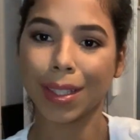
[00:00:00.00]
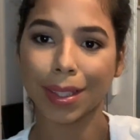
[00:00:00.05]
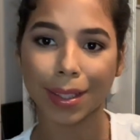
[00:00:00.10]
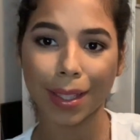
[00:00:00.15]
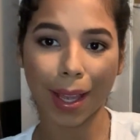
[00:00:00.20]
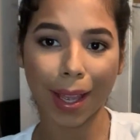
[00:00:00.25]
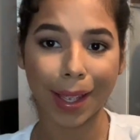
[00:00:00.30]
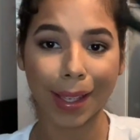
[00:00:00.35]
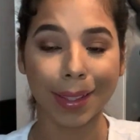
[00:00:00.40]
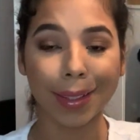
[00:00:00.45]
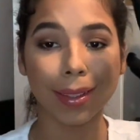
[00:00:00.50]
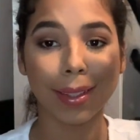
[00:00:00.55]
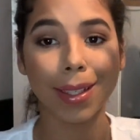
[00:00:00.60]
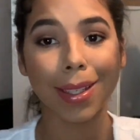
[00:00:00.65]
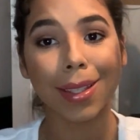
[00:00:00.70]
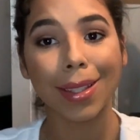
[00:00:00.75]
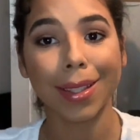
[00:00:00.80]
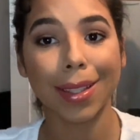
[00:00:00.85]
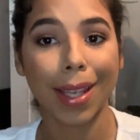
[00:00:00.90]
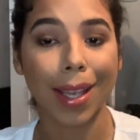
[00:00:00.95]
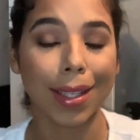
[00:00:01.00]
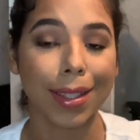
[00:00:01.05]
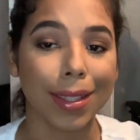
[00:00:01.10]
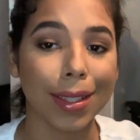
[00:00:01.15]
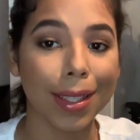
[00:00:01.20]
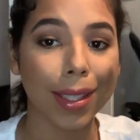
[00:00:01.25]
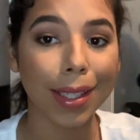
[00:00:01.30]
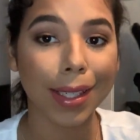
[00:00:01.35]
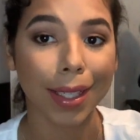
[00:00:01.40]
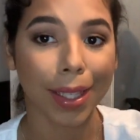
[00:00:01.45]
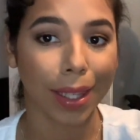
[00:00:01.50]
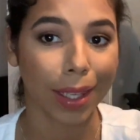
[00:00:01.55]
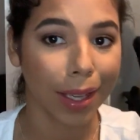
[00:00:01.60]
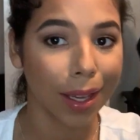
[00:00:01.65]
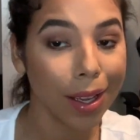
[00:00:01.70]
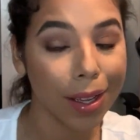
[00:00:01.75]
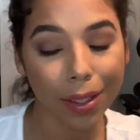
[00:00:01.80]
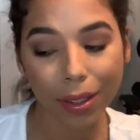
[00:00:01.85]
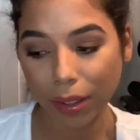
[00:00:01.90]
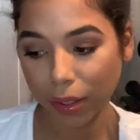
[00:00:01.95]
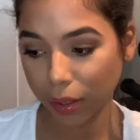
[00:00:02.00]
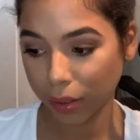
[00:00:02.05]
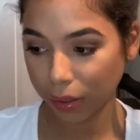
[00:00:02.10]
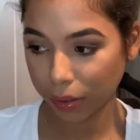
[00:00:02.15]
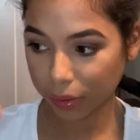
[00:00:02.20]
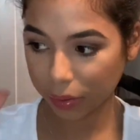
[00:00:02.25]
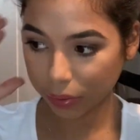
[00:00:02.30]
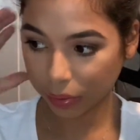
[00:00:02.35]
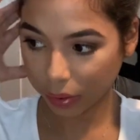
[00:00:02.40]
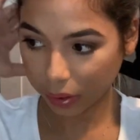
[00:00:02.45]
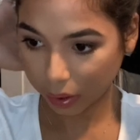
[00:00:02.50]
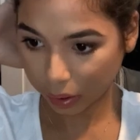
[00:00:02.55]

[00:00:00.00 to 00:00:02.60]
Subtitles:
The handy dandy glove.